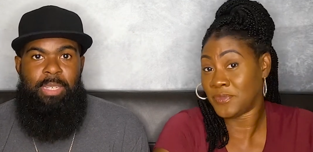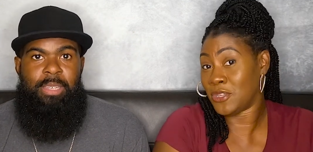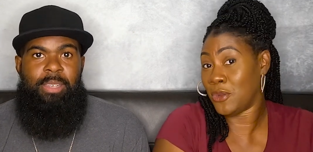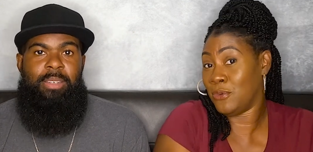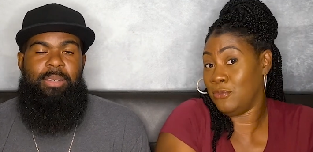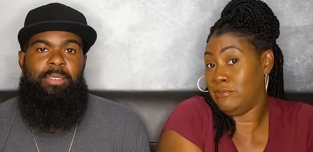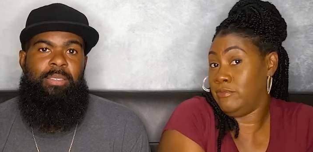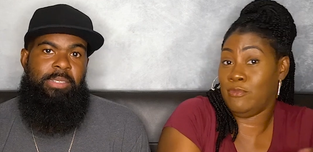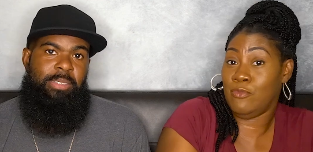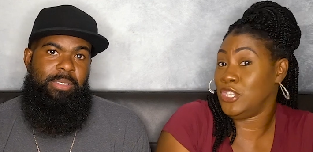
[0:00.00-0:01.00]
Speaker 1: So,
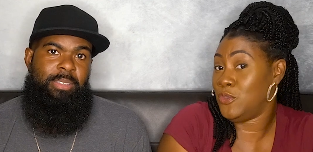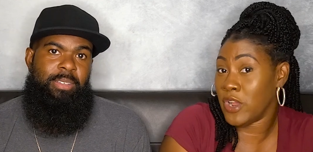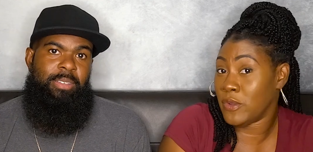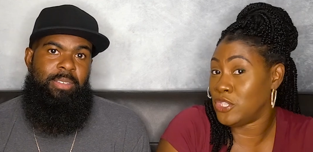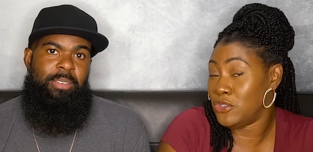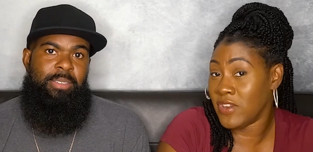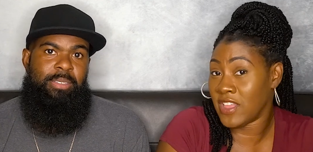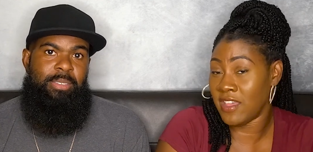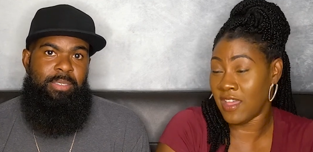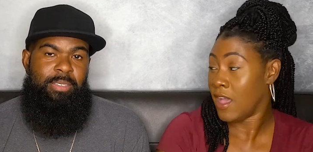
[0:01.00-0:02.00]
which one would you
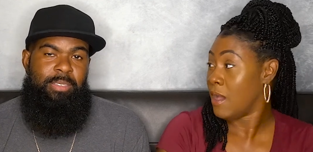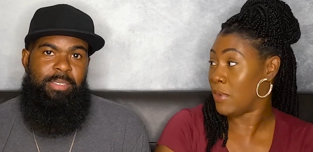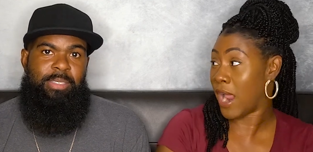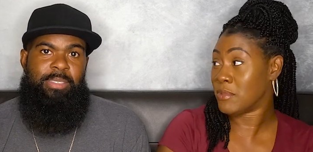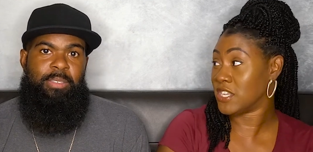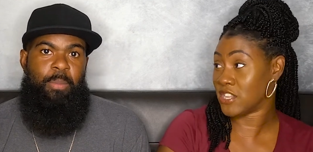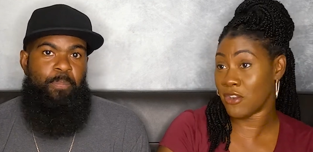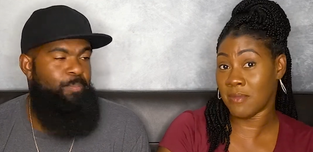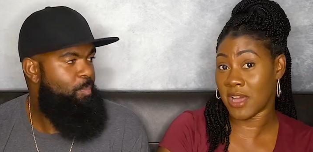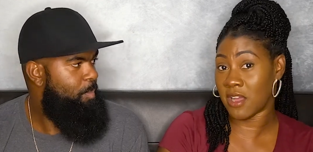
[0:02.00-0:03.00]
rather have? But I'm
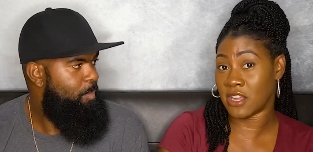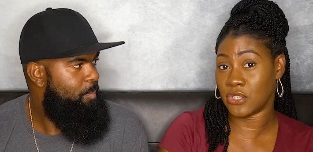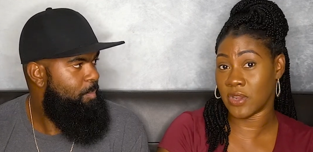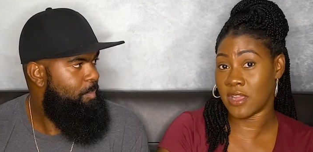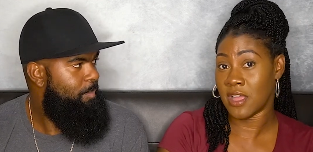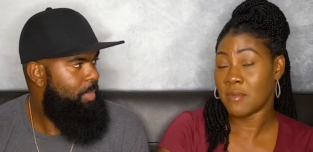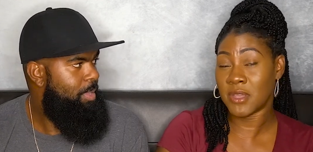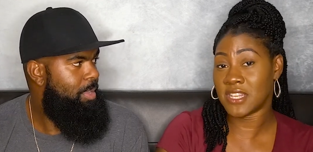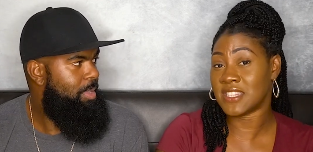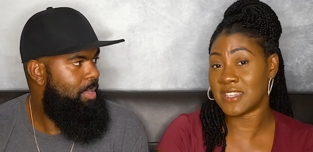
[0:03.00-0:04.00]
concerned about Andre
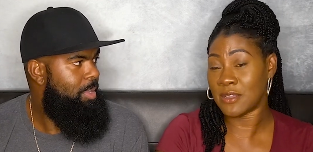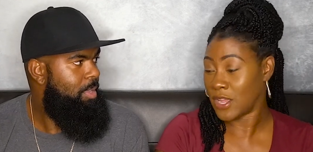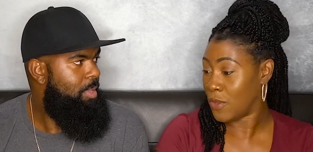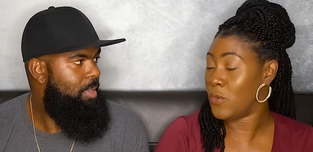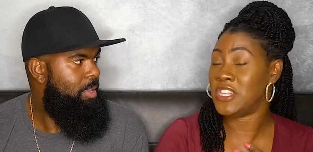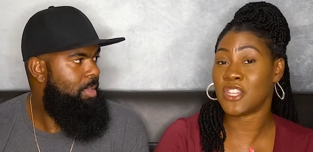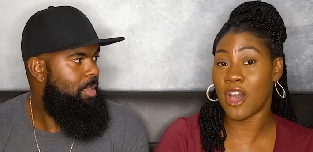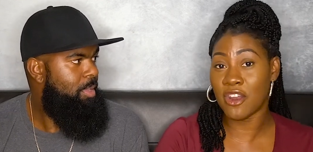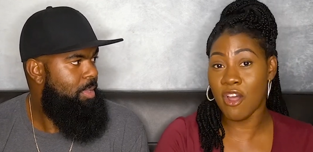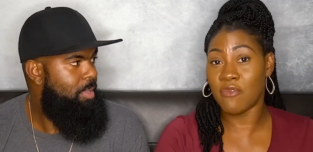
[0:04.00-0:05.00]
because we
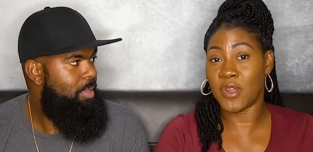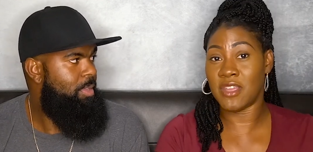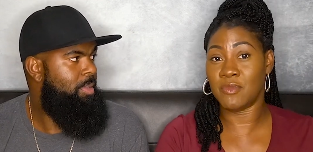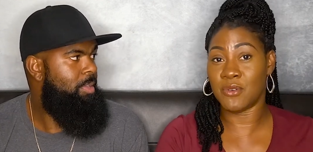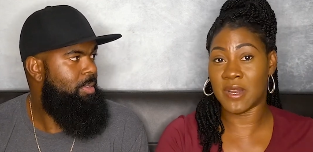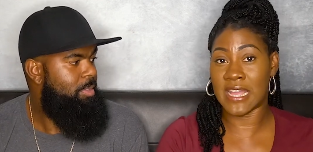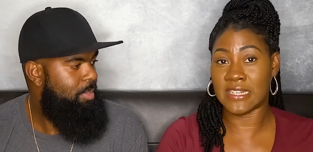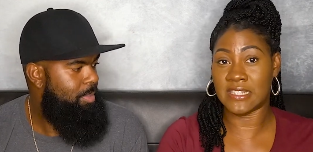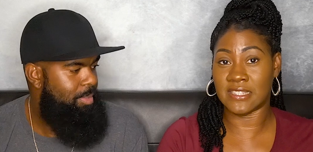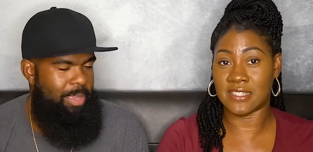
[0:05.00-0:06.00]
started off with him doing
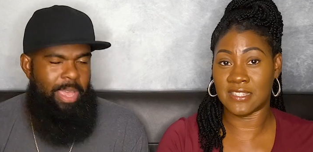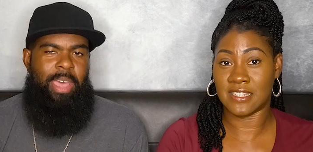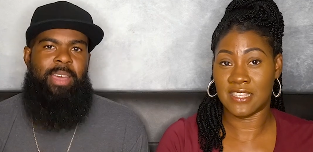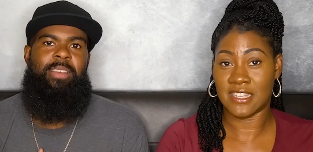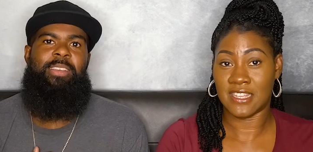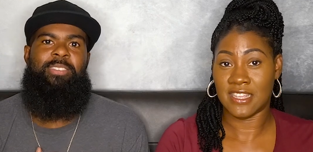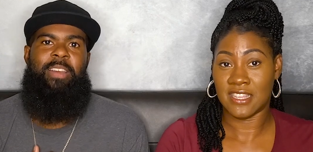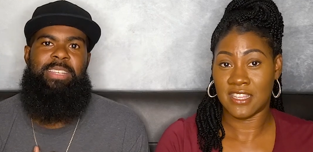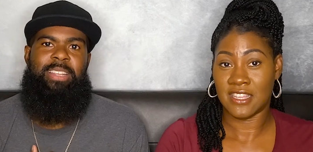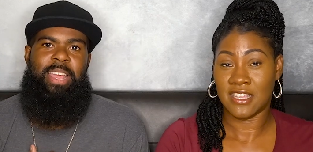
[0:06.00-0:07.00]
like this.
Speaker 2: Yeah, he's
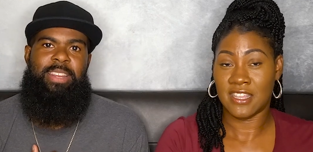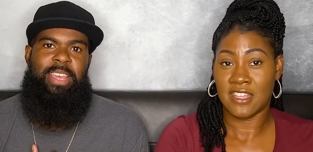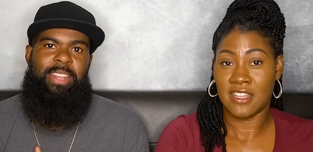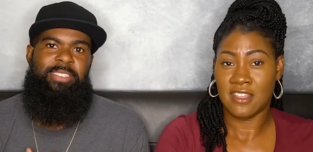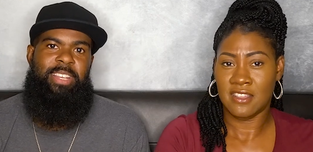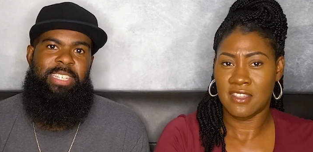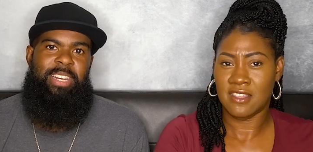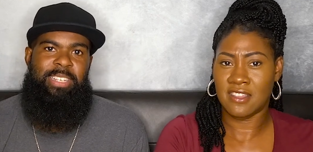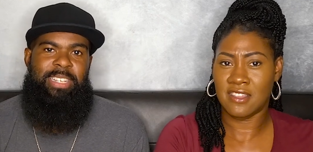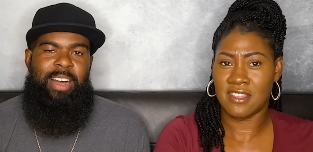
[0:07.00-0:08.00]
scratching that, that incision
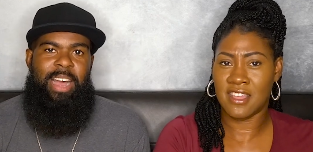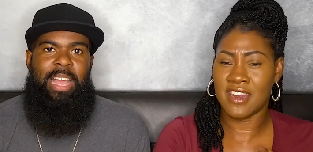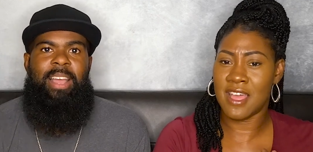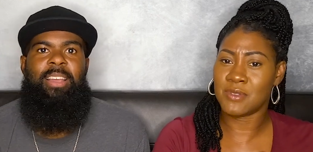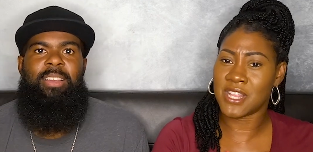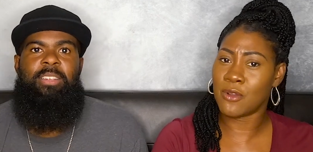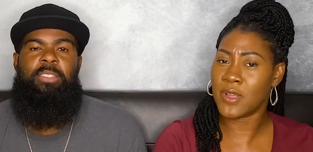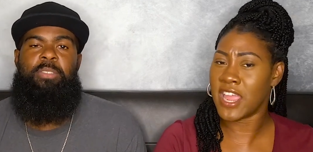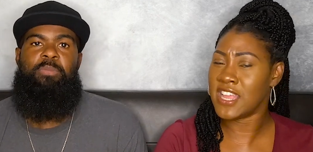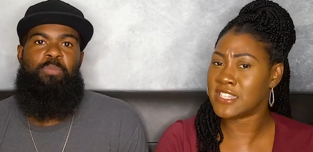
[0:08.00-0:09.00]
in
Speaker 1: his heart. And I was like,
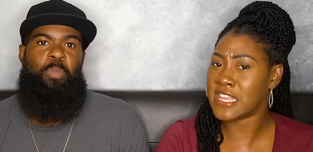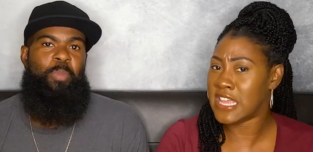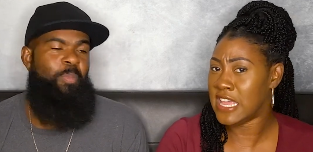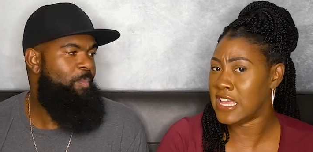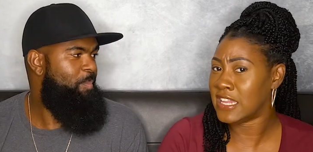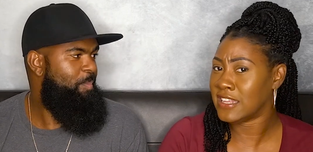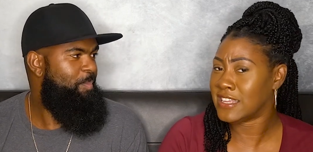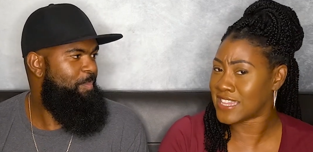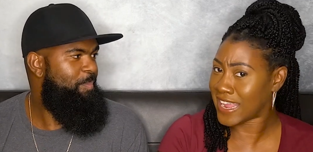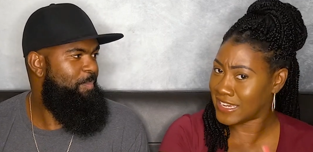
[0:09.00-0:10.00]
okay, is he healing?
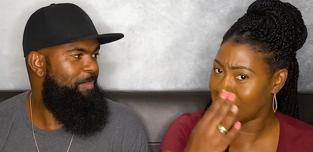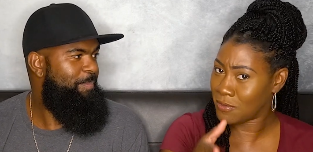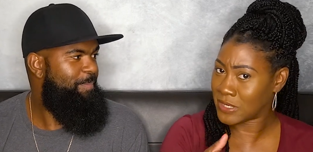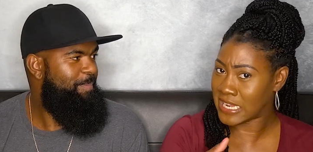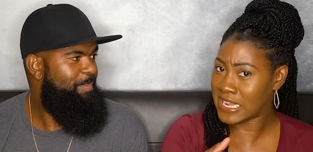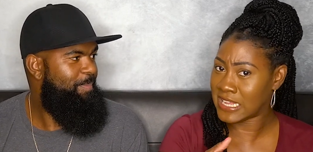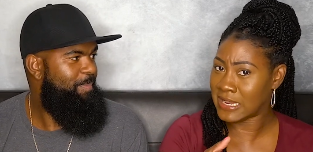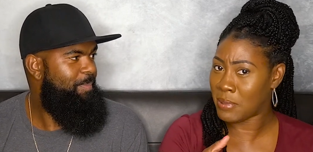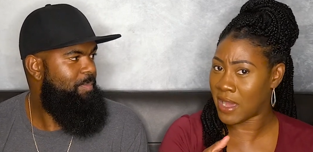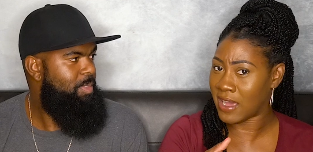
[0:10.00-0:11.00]
Because I could deal with the
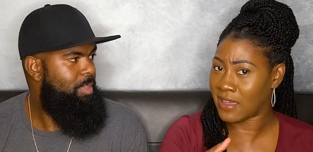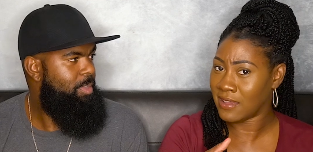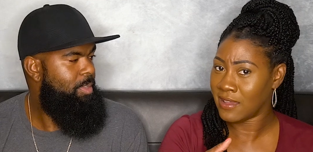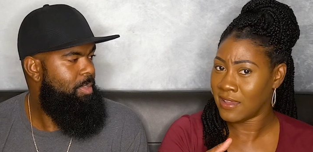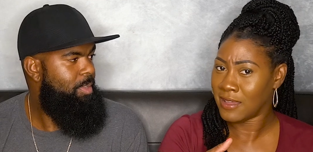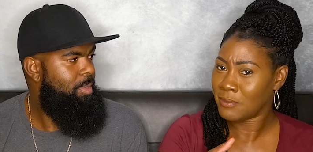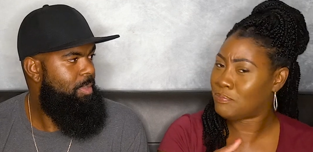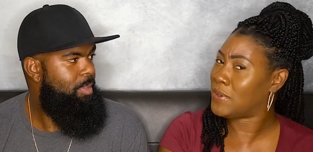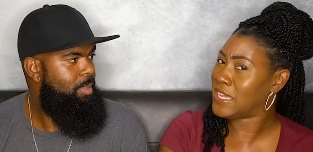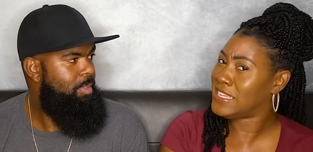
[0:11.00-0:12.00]
healing pie. But